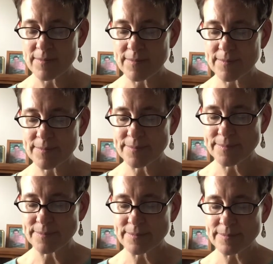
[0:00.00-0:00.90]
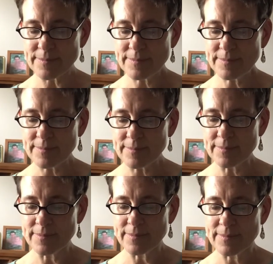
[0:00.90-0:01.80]

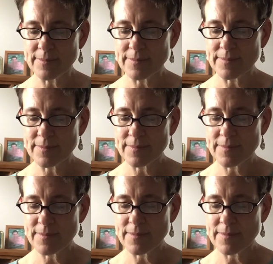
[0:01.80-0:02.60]
No one is speaking in this clip.